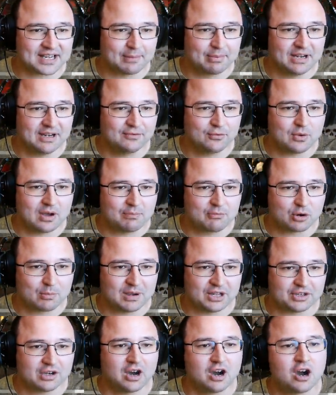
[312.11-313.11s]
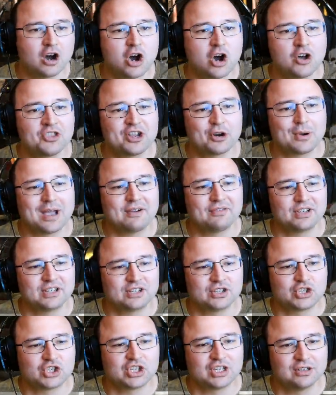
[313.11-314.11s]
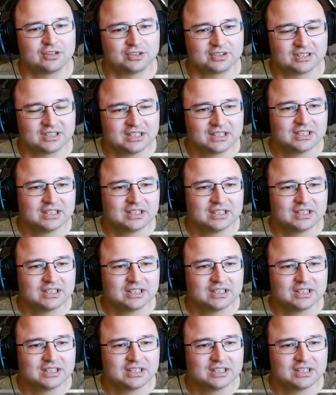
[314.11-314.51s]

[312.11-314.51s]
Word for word: I believe one more battle. Oh, the Revenant shield!